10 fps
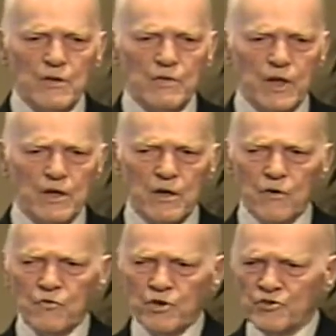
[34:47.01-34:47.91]
that
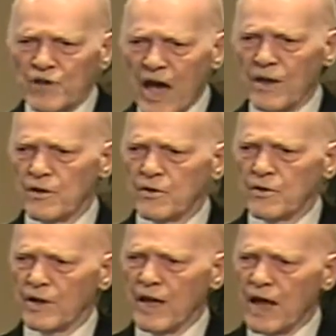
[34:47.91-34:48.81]

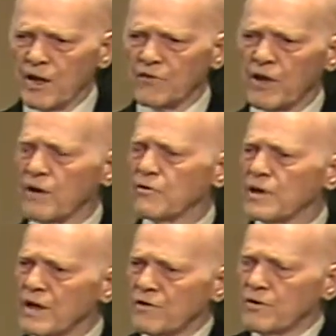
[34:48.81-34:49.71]
resided in
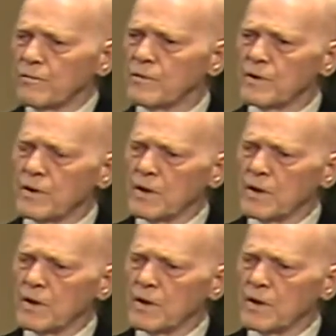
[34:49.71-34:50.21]
Alexandria, Egypt.